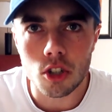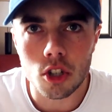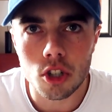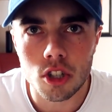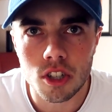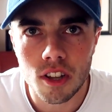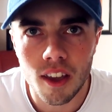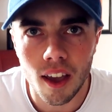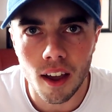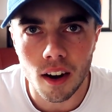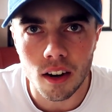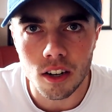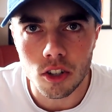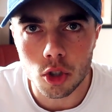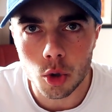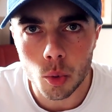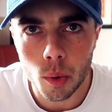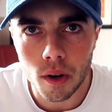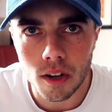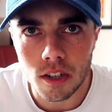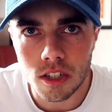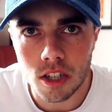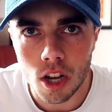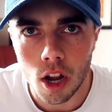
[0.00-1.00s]
just get
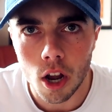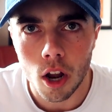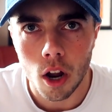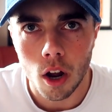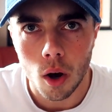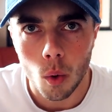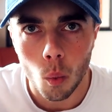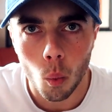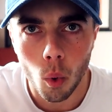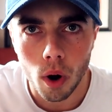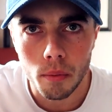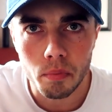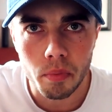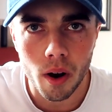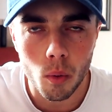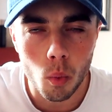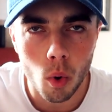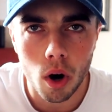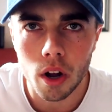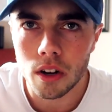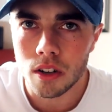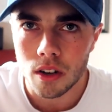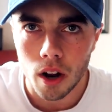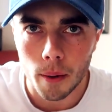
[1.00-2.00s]
into it. One by
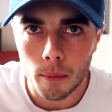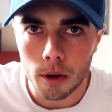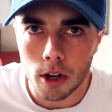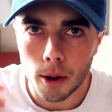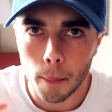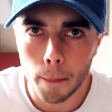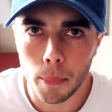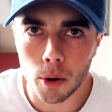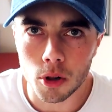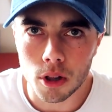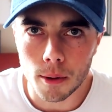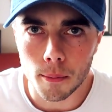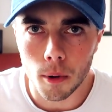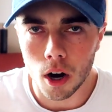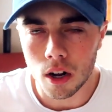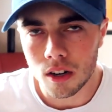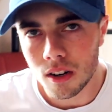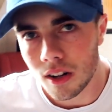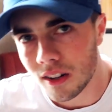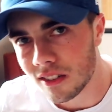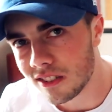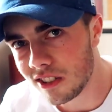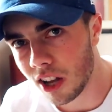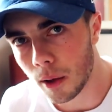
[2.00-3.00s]
one, I'm gonna put them
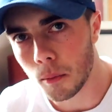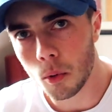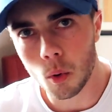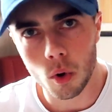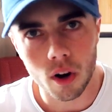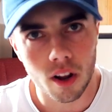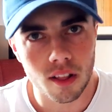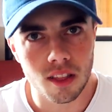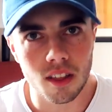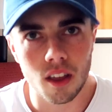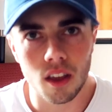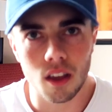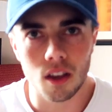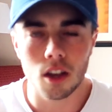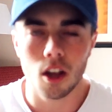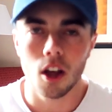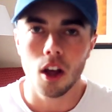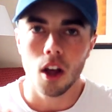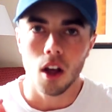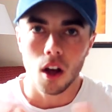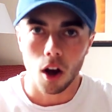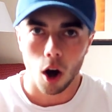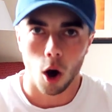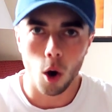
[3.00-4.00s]
on, tell me what I think,
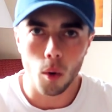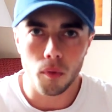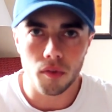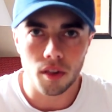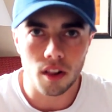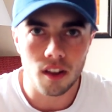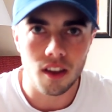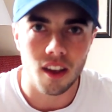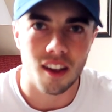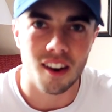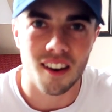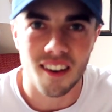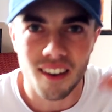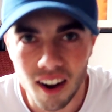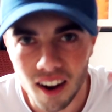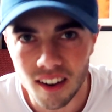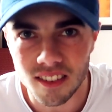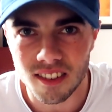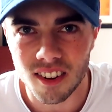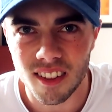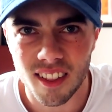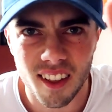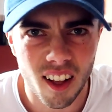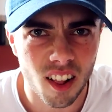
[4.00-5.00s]
hopefully in
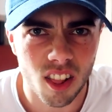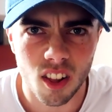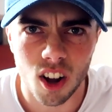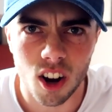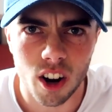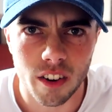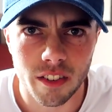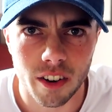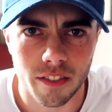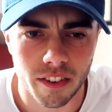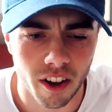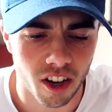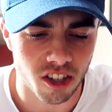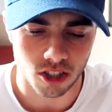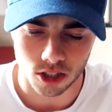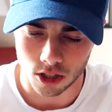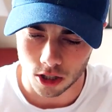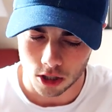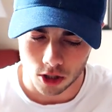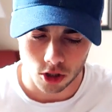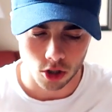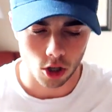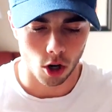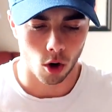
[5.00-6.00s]
not that long of a fashion.
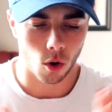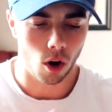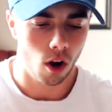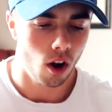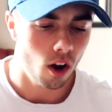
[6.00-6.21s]
So,